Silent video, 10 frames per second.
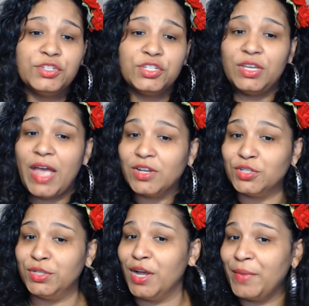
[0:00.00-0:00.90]
She
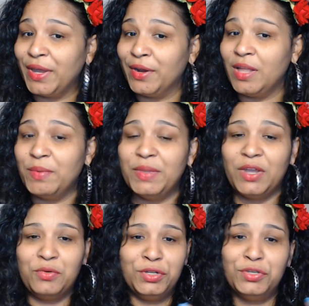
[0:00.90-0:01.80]
actually cut my hair. A lot of people
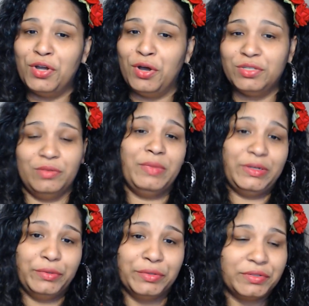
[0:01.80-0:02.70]
are like, who do you go to?
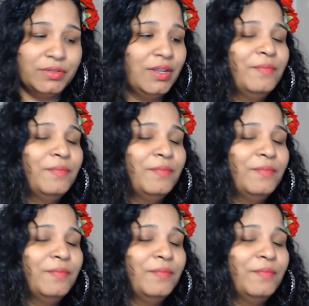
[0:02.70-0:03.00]
My daughter.